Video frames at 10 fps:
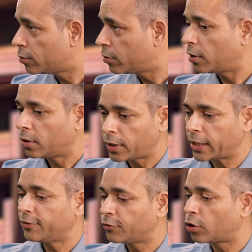
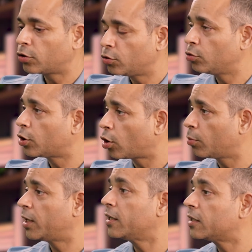And if not to do it
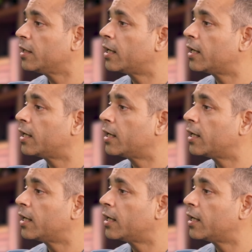automatically,